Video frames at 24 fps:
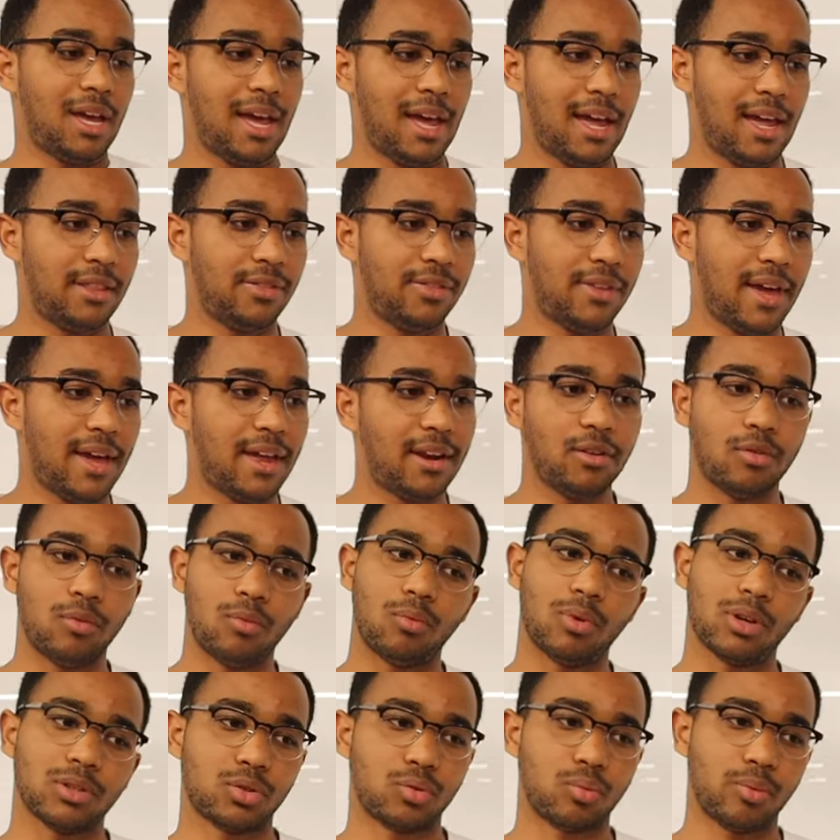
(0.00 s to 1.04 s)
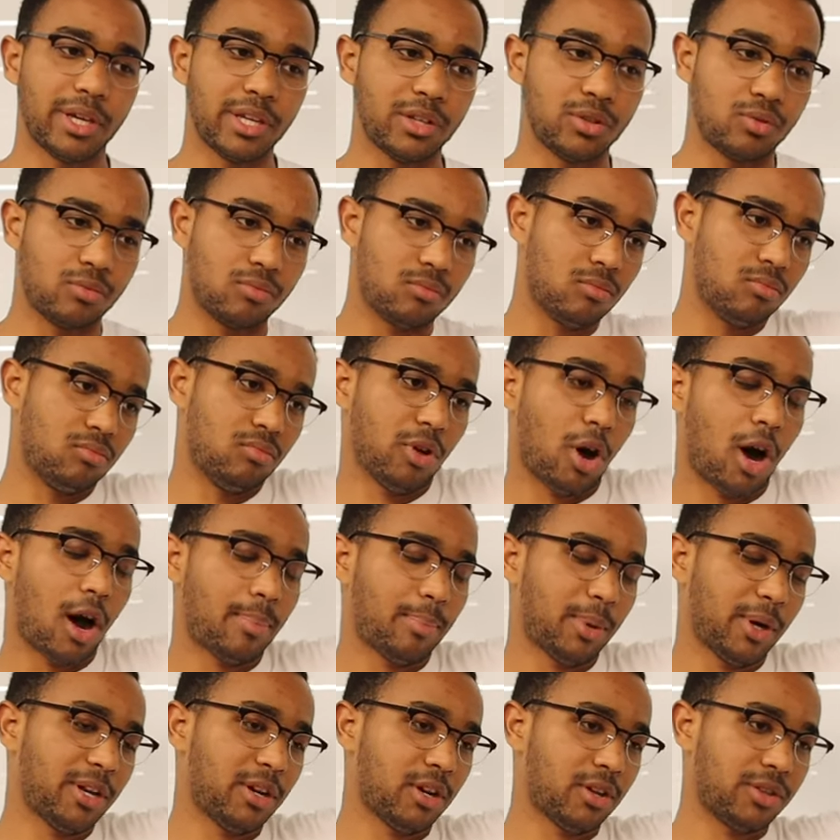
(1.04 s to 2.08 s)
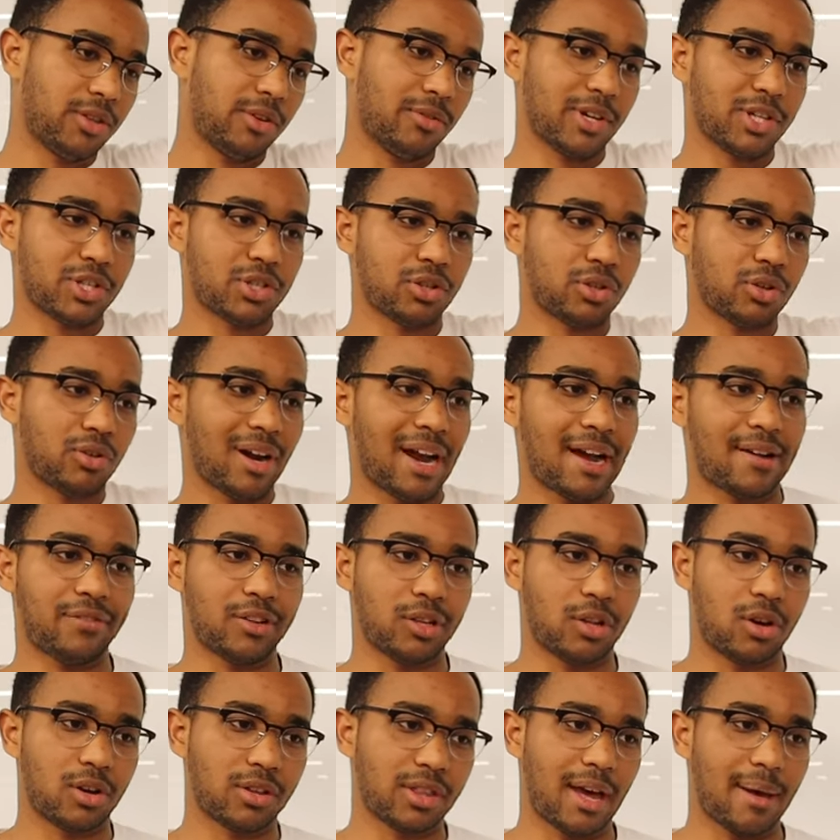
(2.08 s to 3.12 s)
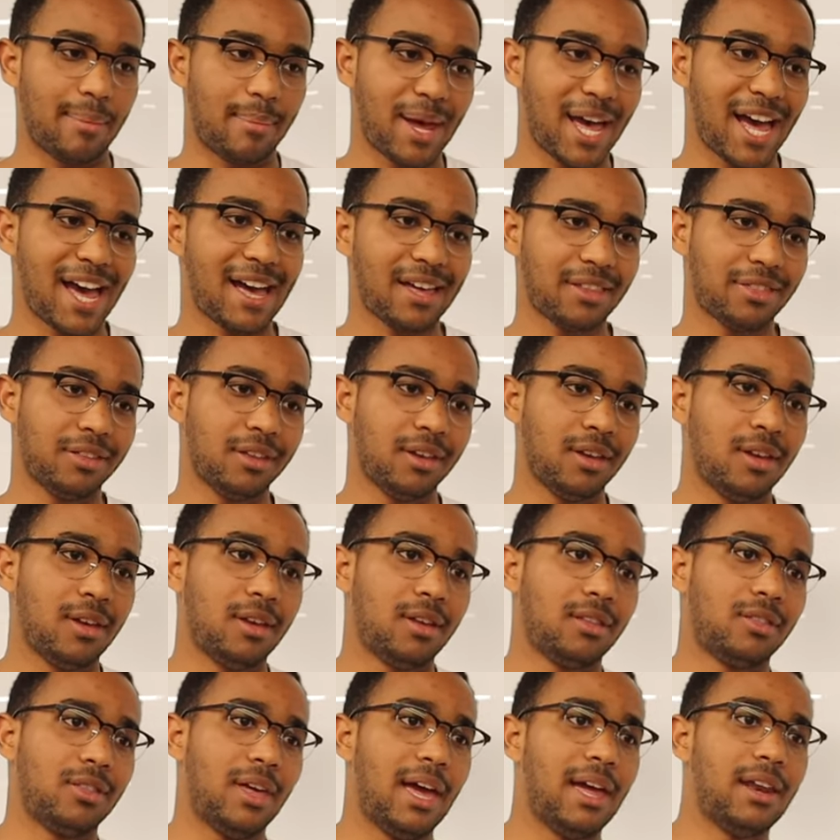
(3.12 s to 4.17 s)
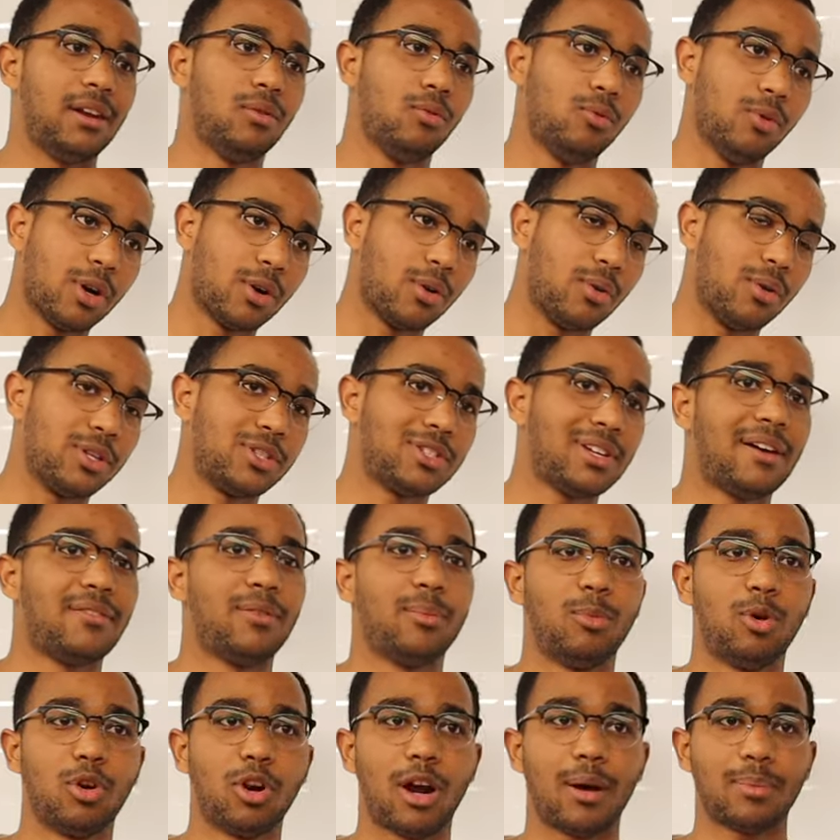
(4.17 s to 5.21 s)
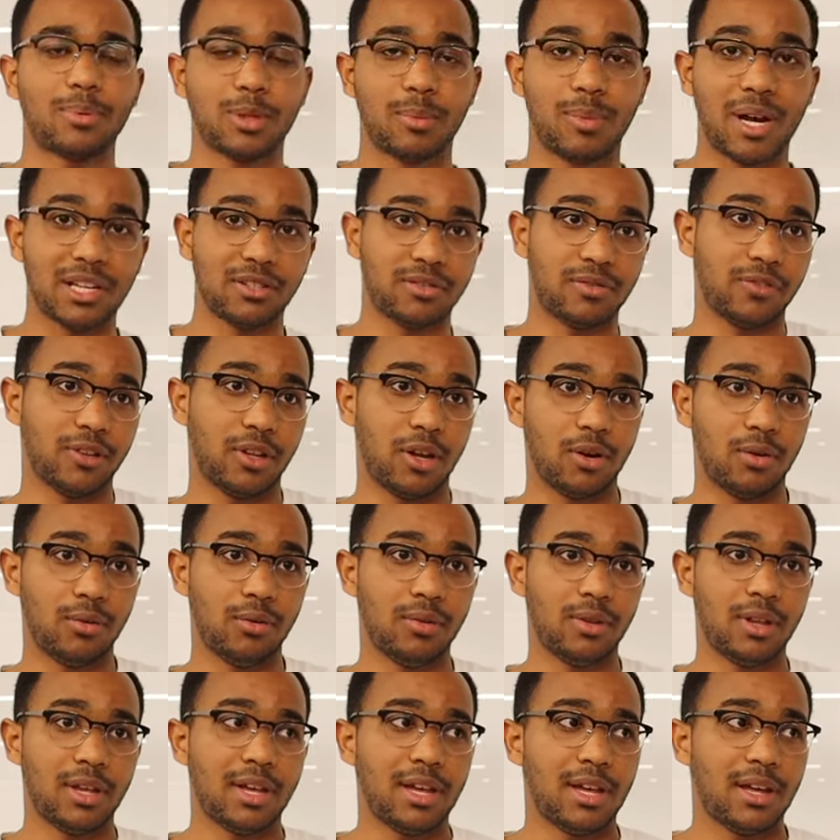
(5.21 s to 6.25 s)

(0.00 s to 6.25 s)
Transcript: And then once we operate on the original graph along that path, then we're going to have a more optimized flow